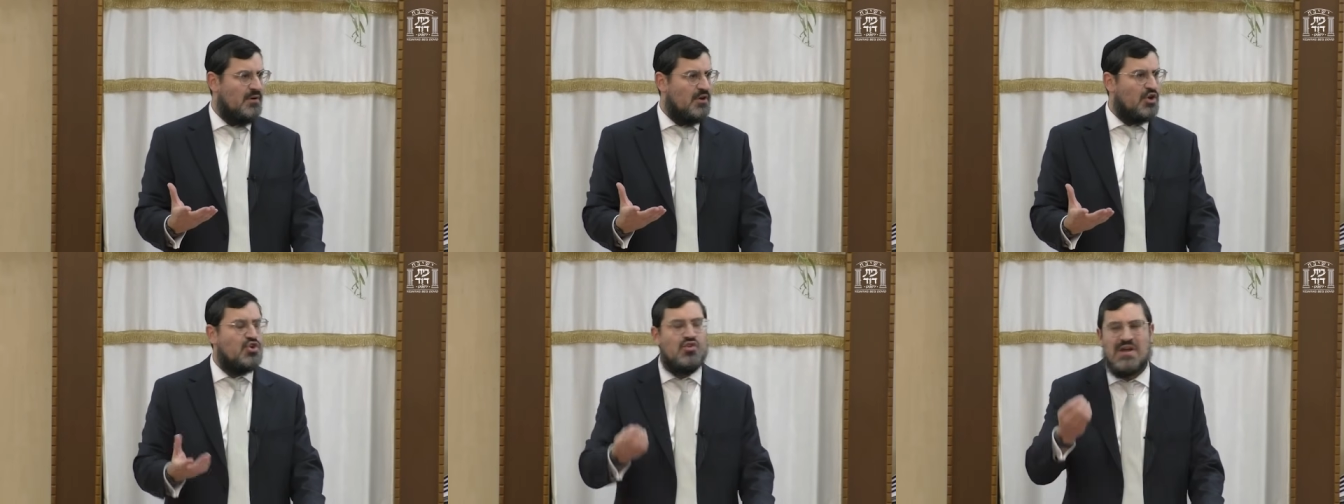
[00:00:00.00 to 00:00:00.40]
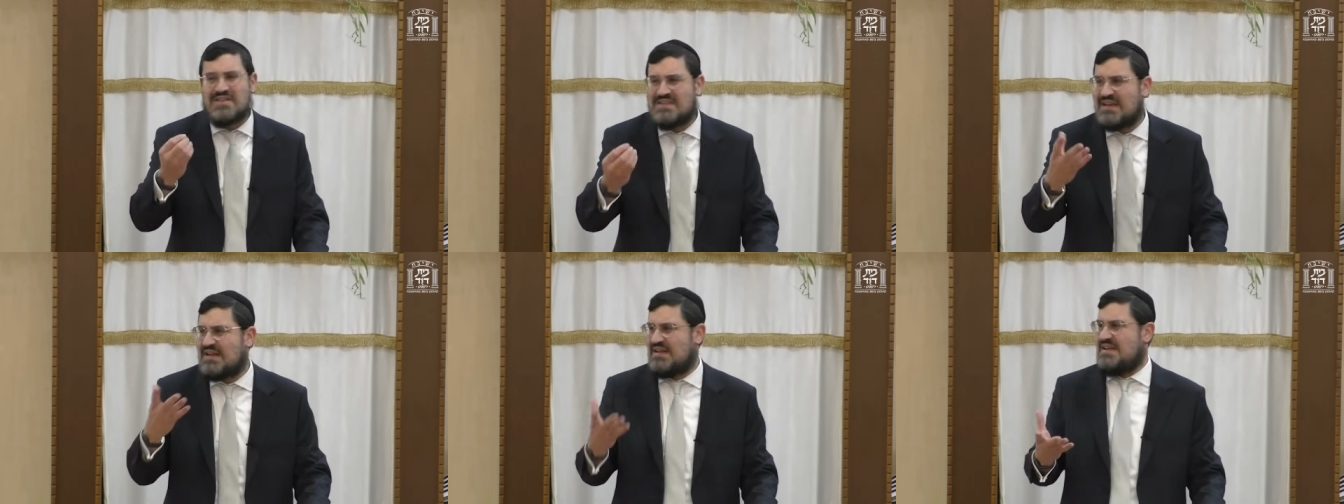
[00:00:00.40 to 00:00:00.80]

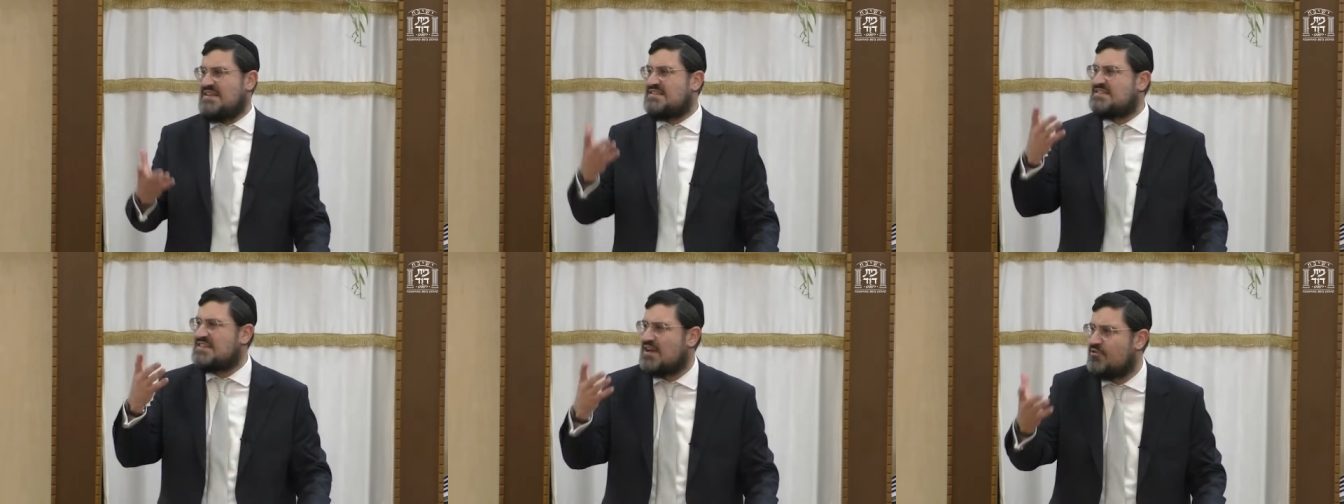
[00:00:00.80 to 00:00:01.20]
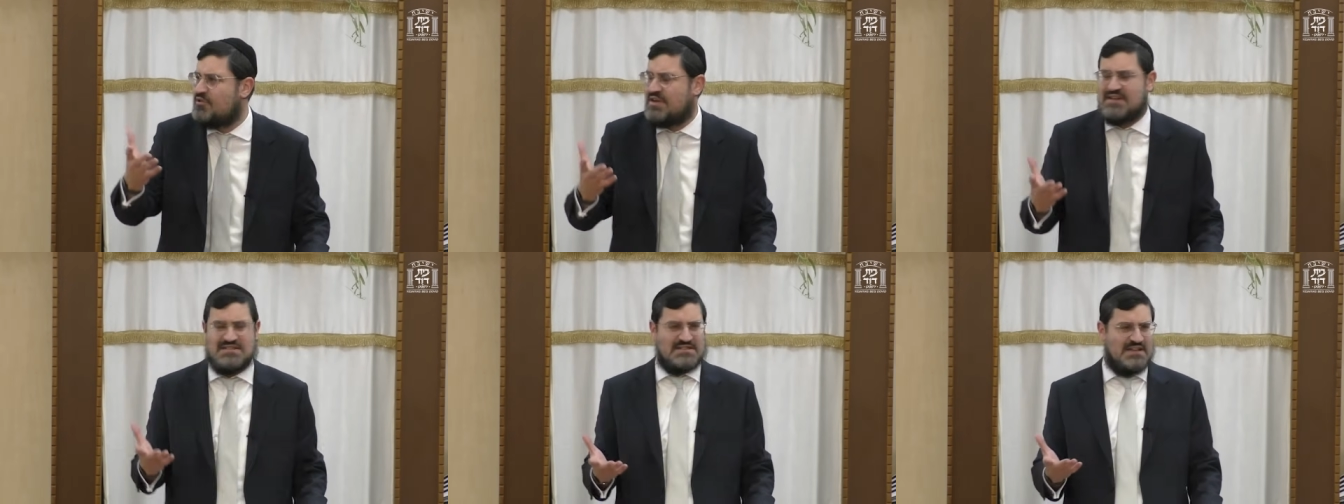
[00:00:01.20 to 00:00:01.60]
critically,
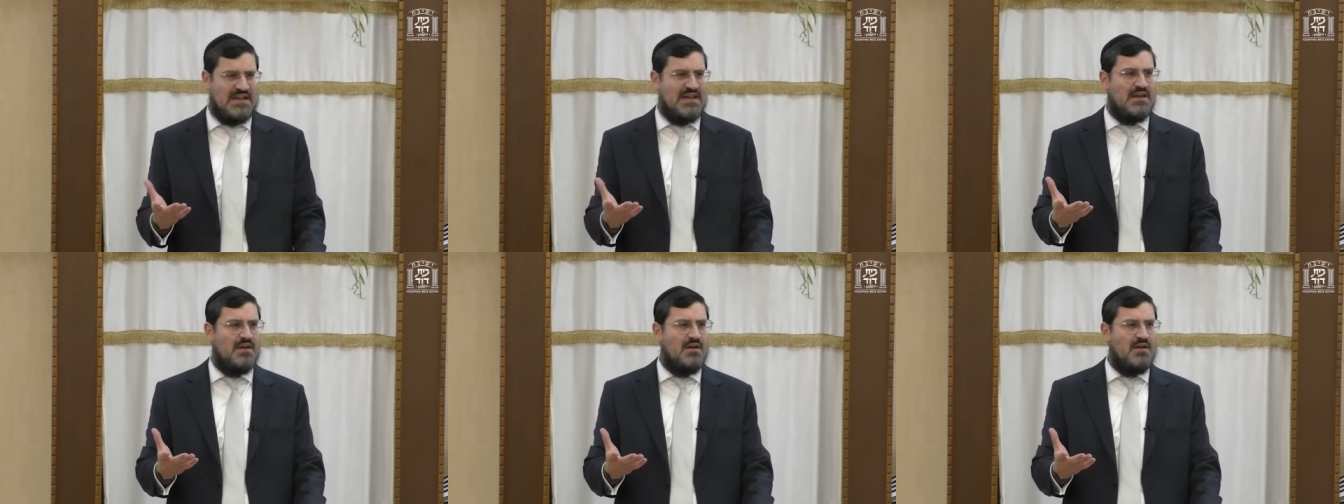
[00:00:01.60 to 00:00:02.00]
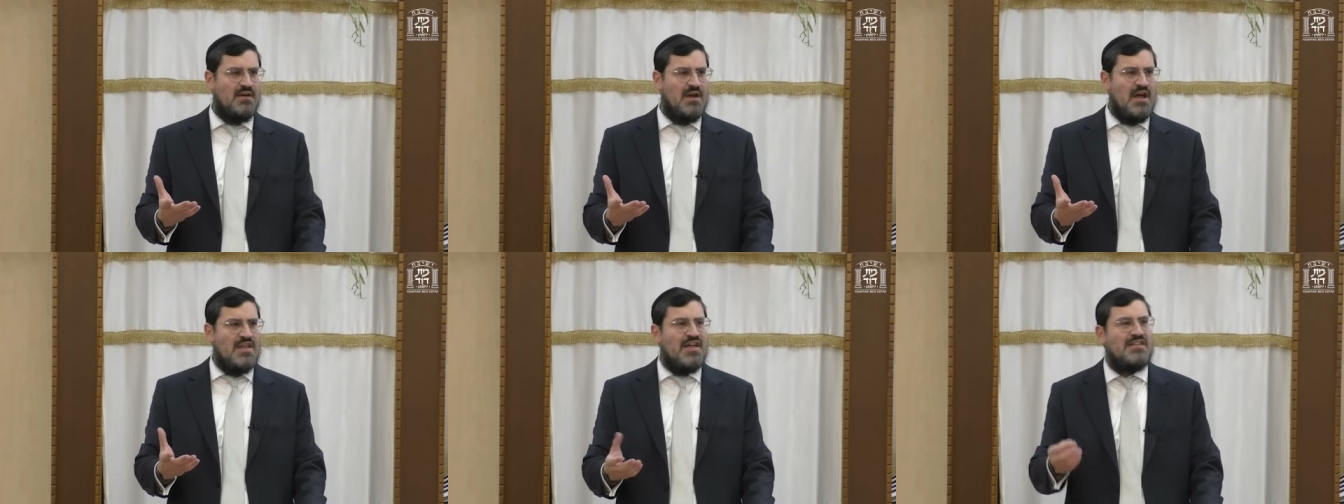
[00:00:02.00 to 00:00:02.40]
seriously
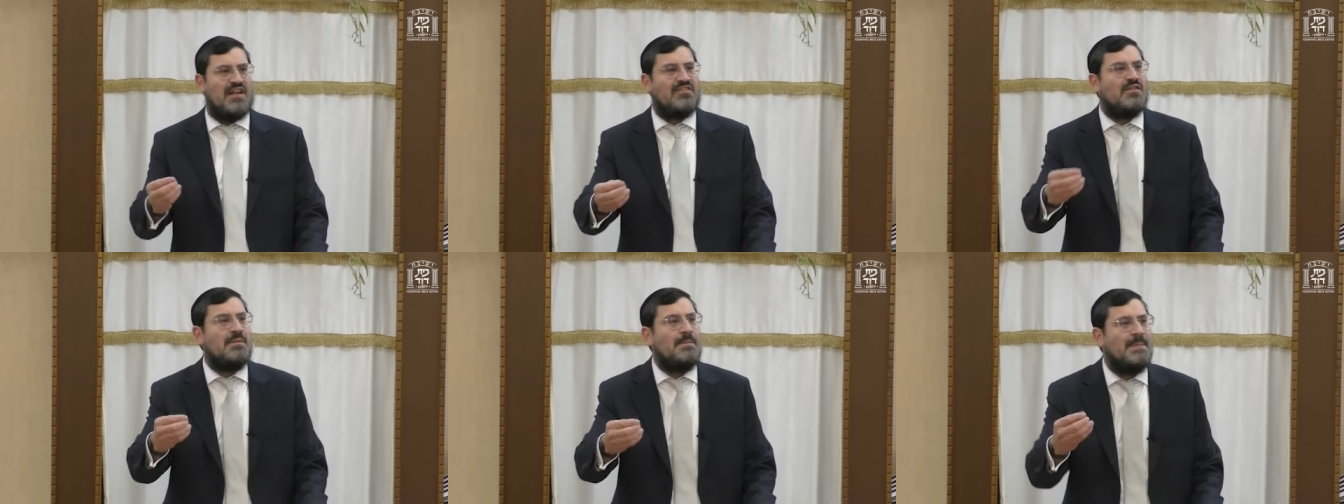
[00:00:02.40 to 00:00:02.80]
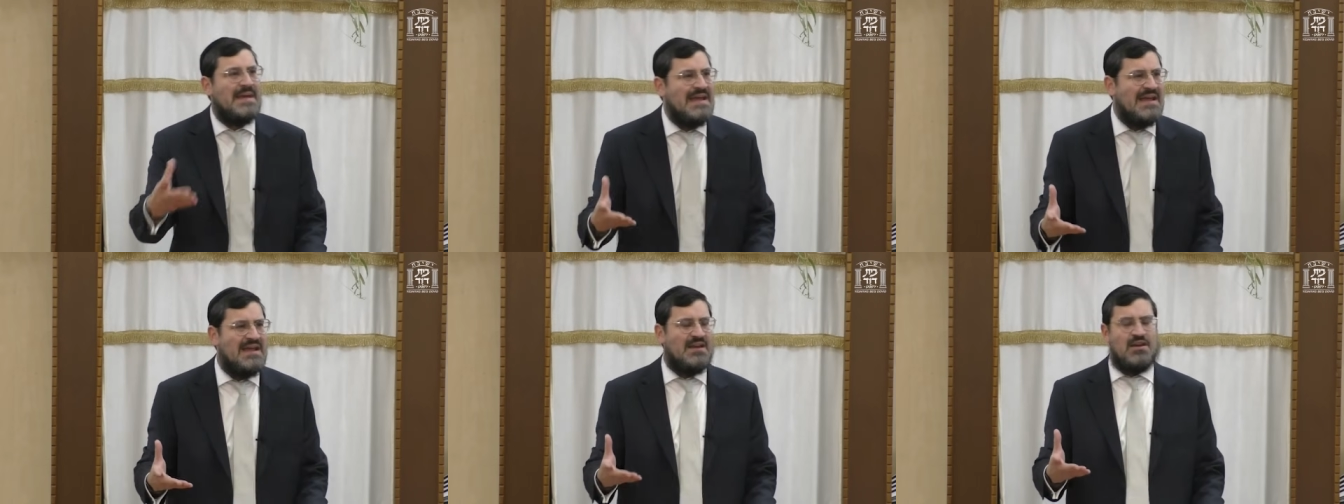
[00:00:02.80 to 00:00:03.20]
that doesn't
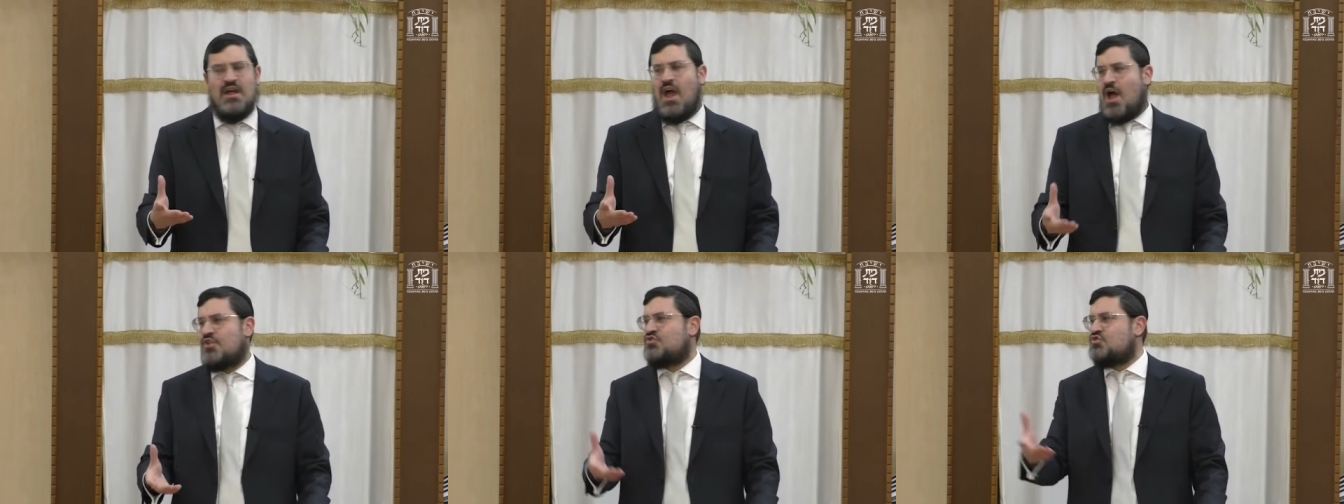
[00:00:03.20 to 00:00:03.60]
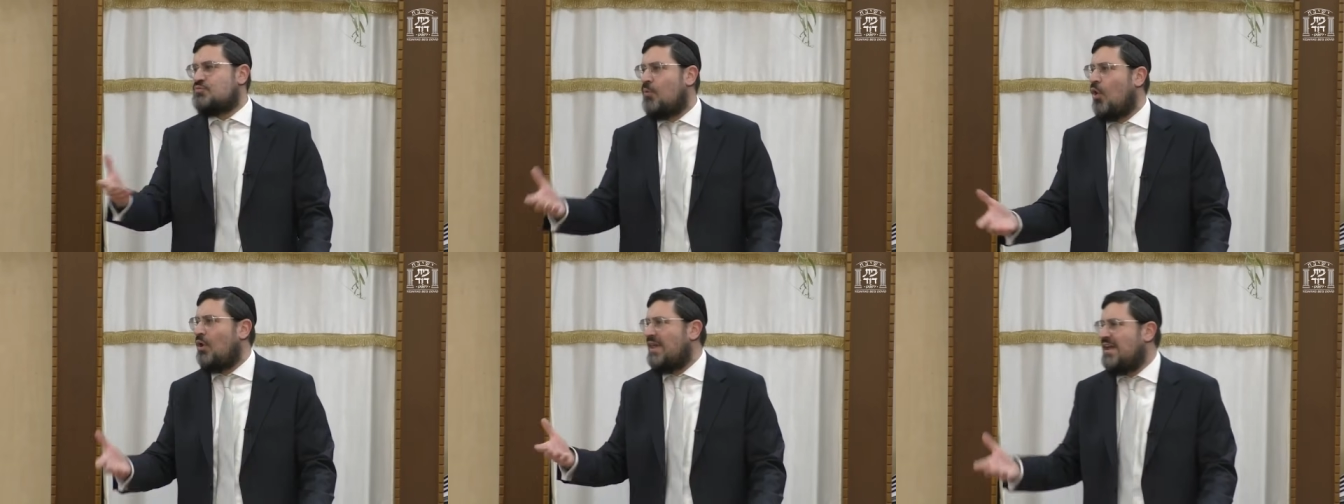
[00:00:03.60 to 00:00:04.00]
mean a
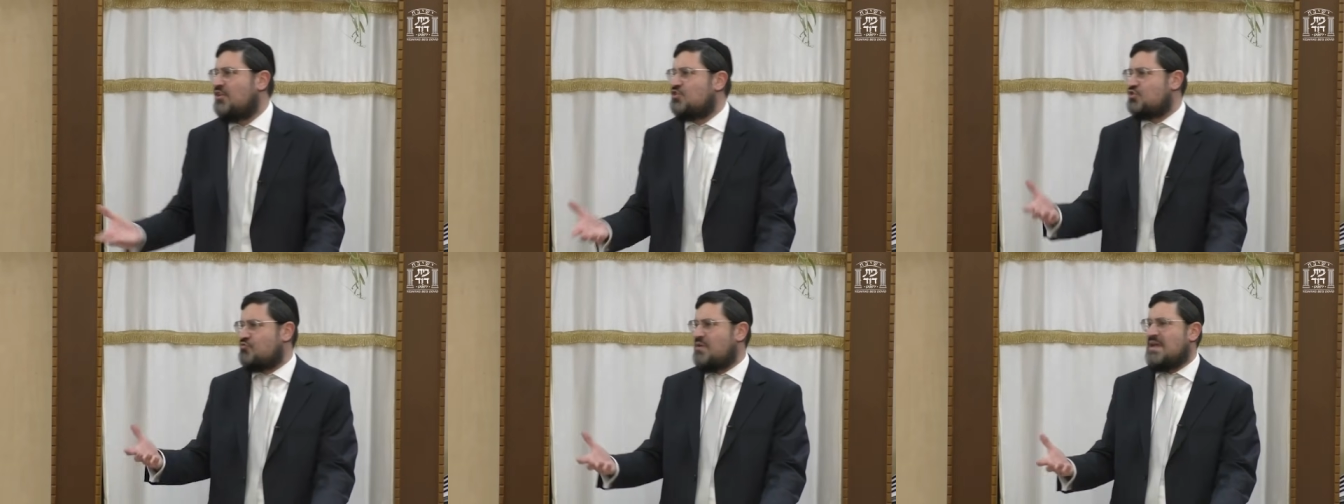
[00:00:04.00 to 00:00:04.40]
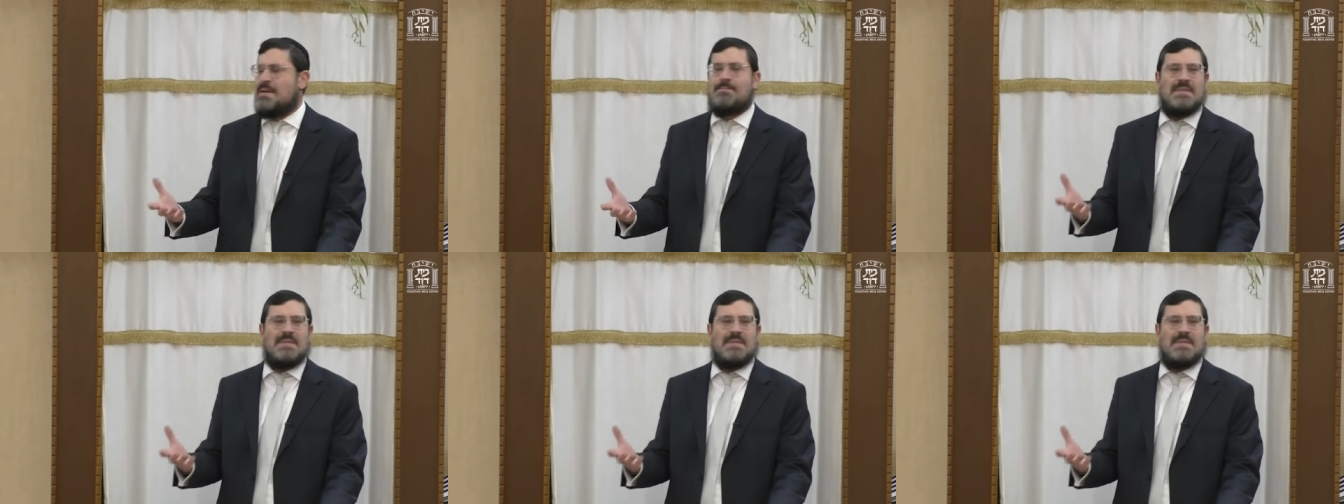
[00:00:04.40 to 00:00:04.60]
small injury,